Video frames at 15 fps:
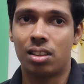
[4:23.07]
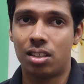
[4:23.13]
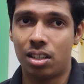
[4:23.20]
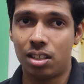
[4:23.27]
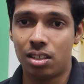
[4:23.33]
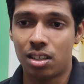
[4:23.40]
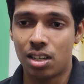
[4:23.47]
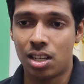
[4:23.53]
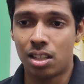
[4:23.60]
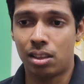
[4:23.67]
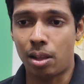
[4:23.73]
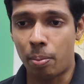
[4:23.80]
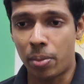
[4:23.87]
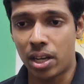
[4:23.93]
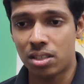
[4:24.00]
Third,
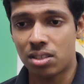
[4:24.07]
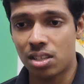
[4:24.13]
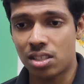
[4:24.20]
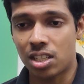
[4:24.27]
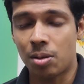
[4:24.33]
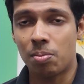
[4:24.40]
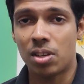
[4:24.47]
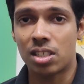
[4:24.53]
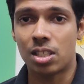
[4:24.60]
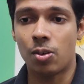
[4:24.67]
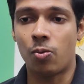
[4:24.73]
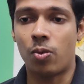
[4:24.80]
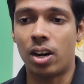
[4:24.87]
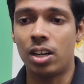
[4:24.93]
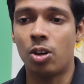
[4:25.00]
the best system is
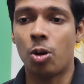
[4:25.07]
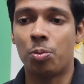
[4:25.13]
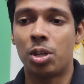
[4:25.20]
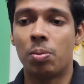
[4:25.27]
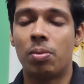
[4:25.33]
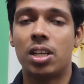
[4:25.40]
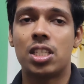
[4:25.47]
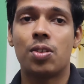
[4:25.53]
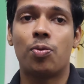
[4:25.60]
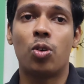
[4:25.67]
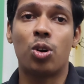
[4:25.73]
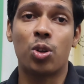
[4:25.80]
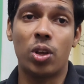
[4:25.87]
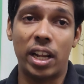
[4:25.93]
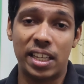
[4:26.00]
the one optimized
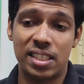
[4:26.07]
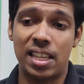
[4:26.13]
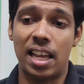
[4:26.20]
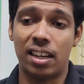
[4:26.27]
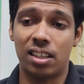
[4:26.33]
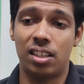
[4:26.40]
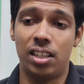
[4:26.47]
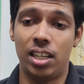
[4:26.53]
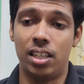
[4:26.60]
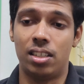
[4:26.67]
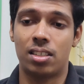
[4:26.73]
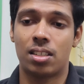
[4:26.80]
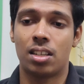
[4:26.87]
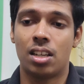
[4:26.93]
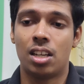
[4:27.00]
for your exact
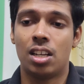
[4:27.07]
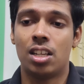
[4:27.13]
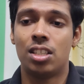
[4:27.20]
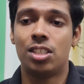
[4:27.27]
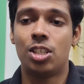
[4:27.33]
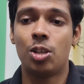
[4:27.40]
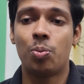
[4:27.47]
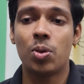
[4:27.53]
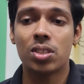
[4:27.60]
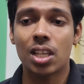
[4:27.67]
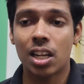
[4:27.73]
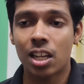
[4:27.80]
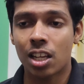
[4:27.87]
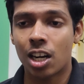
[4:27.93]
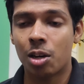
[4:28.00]
needs. GPUs
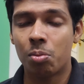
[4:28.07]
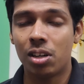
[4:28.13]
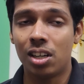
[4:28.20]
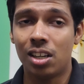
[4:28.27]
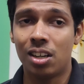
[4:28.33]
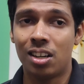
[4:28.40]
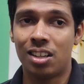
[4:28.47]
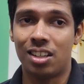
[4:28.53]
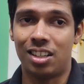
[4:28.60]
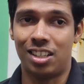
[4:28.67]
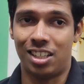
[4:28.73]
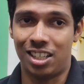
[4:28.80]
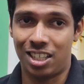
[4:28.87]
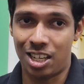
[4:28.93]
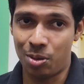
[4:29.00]
are incredible,
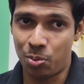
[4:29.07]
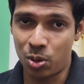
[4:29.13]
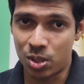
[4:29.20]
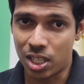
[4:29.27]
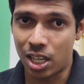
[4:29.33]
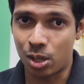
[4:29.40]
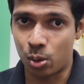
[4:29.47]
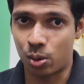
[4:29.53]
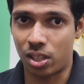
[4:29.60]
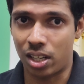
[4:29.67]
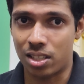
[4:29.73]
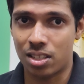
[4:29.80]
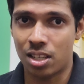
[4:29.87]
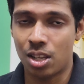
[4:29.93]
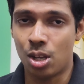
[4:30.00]
TPUs are
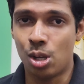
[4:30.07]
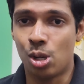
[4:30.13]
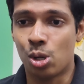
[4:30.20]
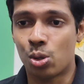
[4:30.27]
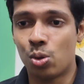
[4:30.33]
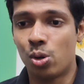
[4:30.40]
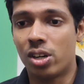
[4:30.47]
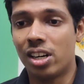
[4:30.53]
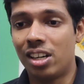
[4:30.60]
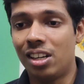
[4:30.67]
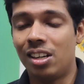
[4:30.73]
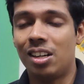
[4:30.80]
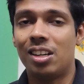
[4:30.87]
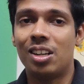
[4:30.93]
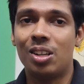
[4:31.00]
ruthless.
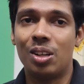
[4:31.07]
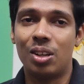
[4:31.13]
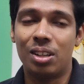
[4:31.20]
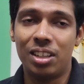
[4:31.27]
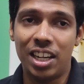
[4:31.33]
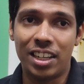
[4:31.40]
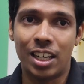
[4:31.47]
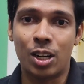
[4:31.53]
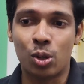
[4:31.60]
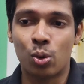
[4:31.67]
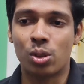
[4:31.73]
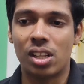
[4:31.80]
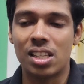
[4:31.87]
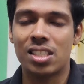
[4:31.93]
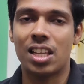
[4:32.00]
Google needed
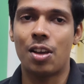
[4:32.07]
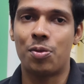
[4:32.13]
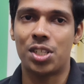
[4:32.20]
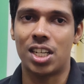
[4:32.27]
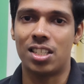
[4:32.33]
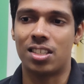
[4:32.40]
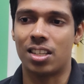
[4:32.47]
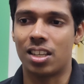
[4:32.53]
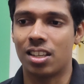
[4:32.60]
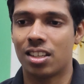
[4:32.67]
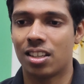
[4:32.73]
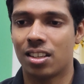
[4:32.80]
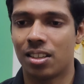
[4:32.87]
ruthless efficiency.